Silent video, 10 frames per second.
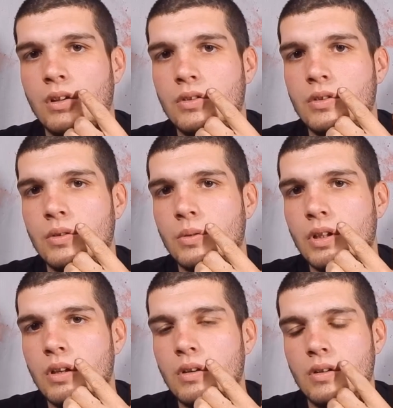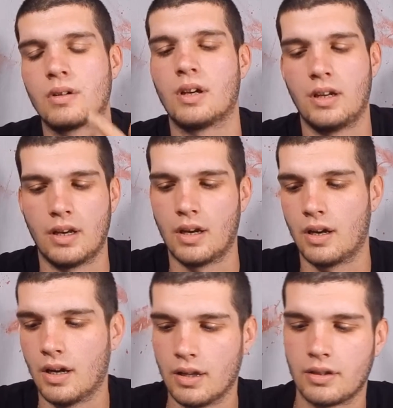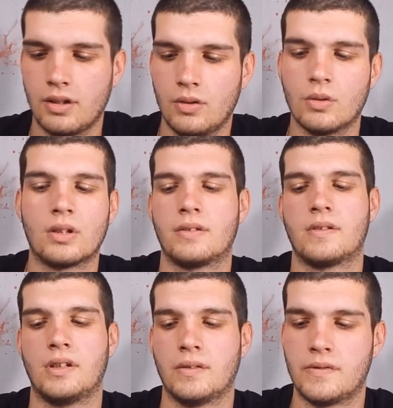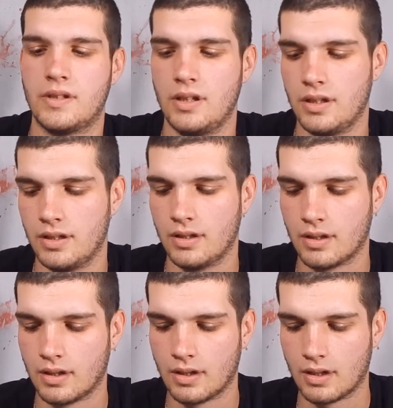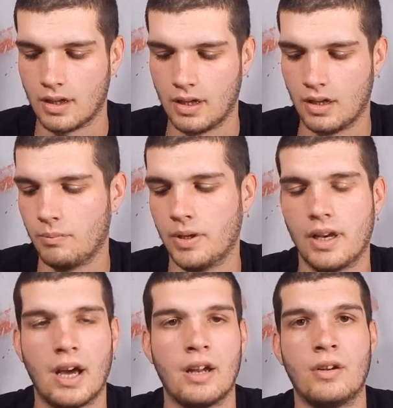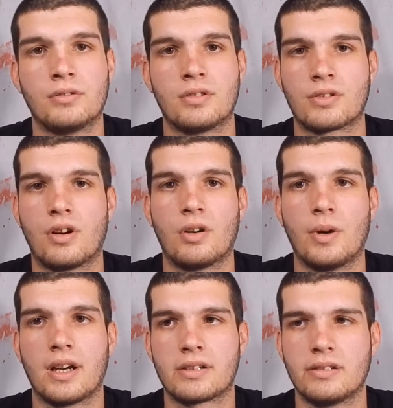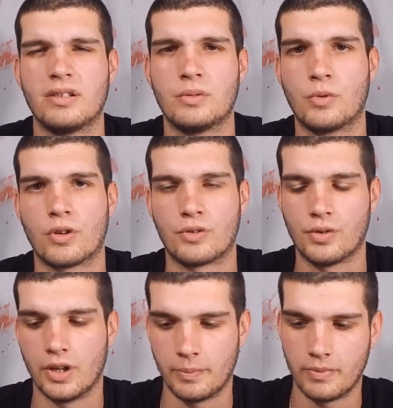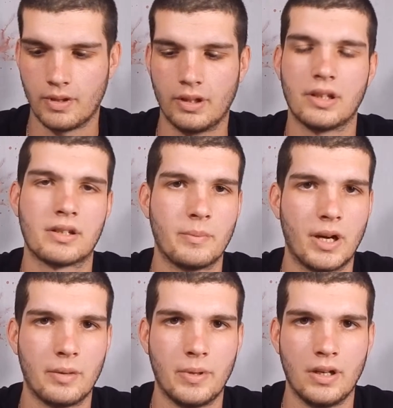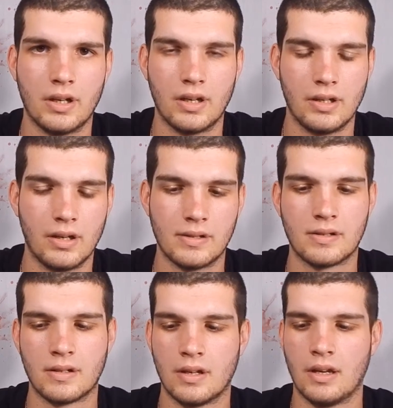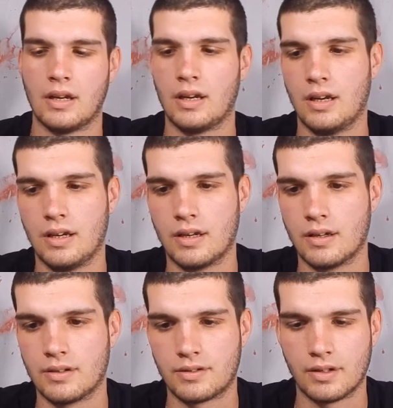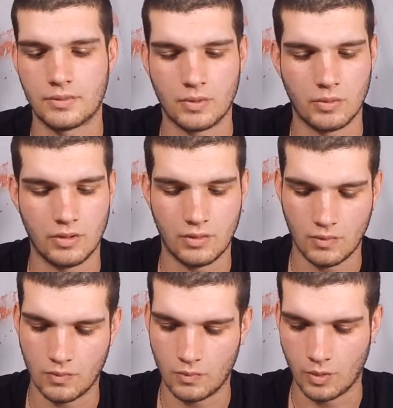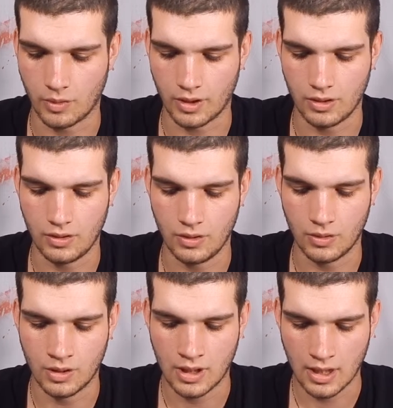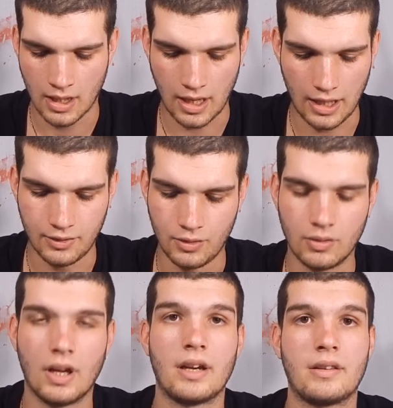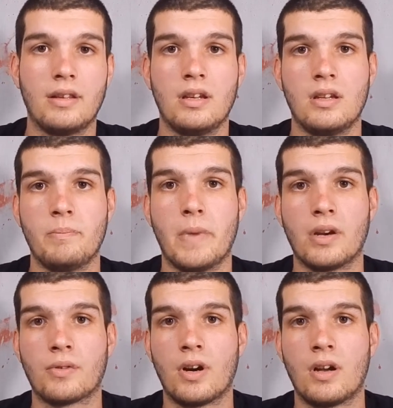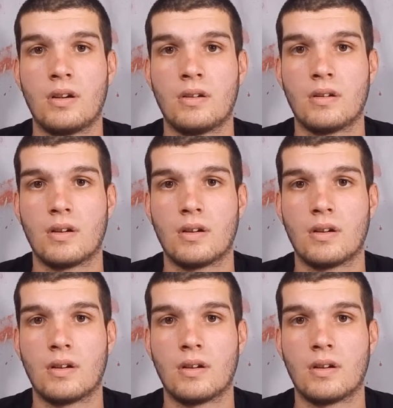to here, and I like to do it because it gives the Bin 9 nose and scar wax a little more grip, at least in my opinion it does, and so that's what we're going to do. I do like the Mayron